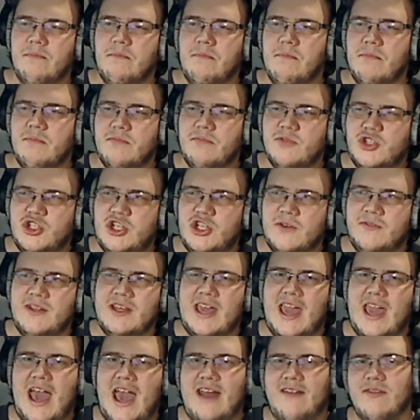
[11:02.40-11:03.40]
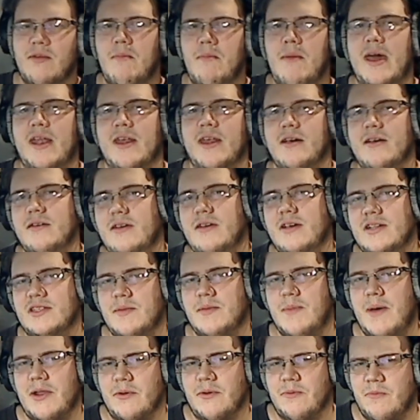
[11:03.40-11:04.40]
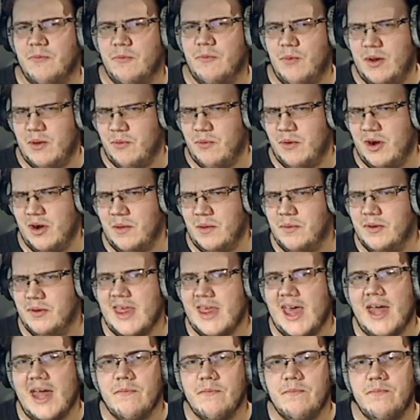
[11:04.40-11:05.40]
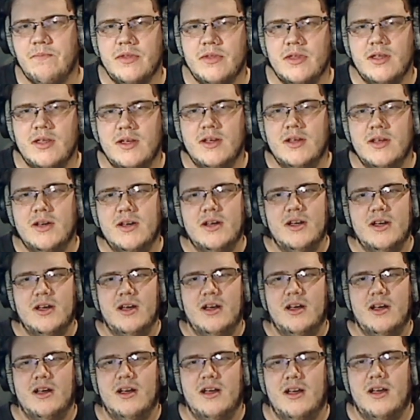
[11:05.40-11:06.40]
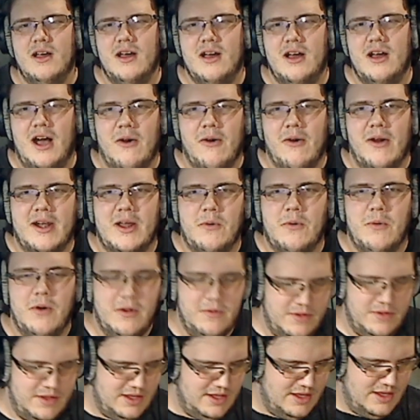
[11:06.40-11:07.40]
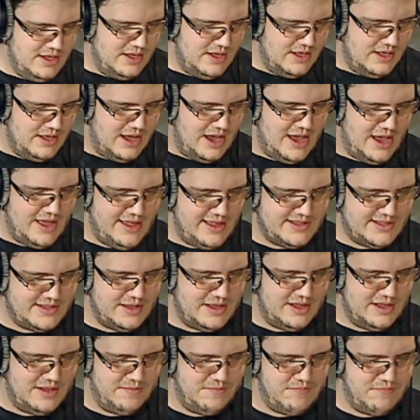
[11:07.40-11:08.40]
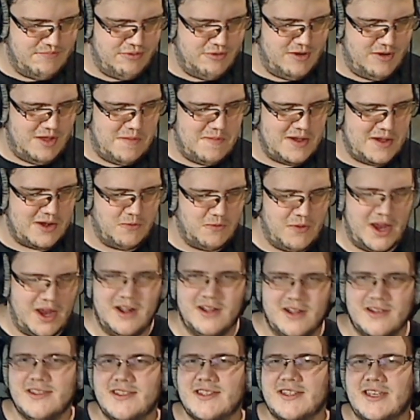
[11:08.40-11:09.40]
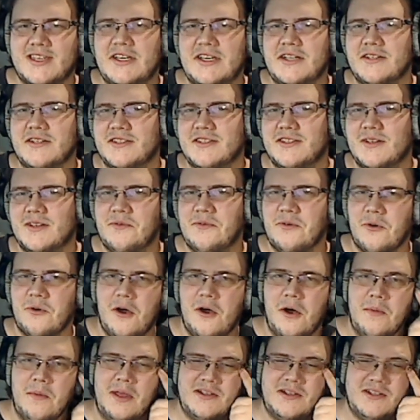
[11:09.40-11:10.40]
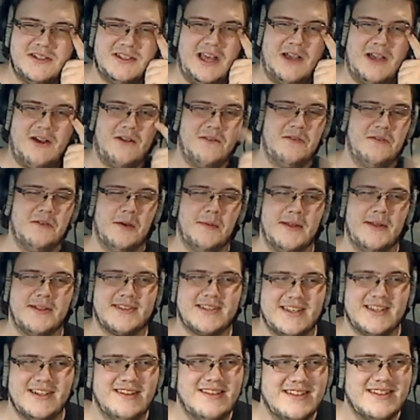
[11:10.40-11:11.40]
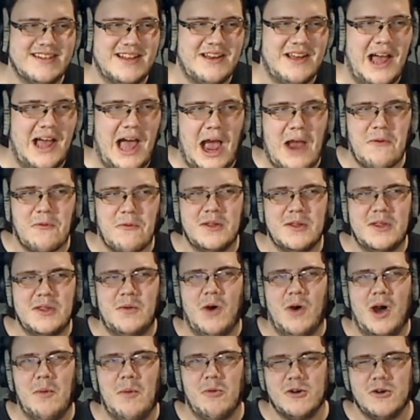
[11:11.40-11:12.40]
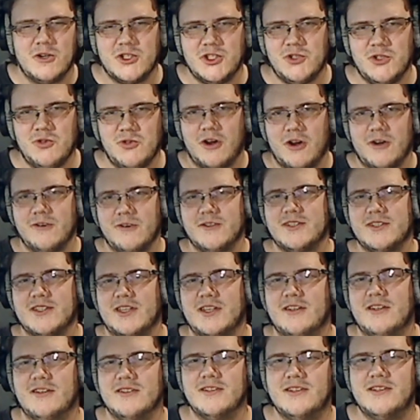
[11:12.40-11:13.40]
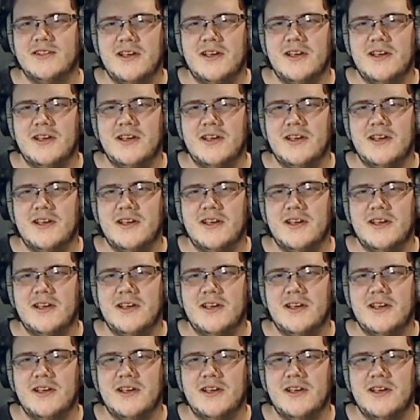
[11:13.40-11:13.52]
shifting it out of the meta is the better way to put that. Alrighty, well, that's a pretty big rant on skills overall. That's just how I feel about skills. I really want more stronger skills.